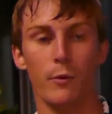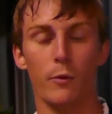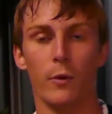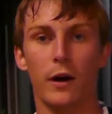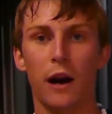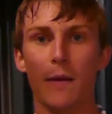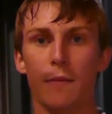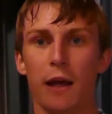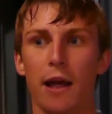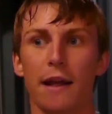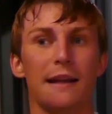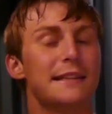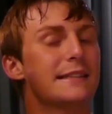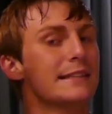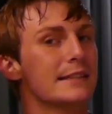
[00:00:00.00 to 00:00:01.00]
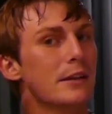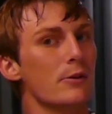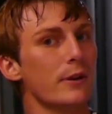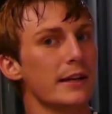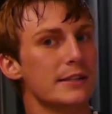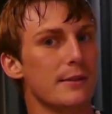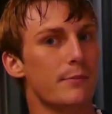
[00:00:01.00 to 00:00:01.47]
But where I'm at, it still
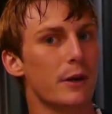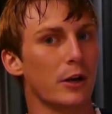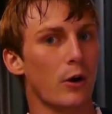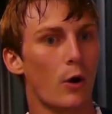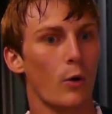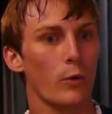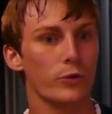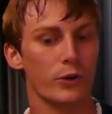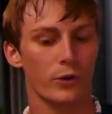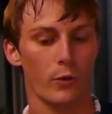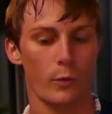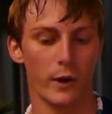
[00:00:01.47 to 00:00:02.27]
gets a bit cold during the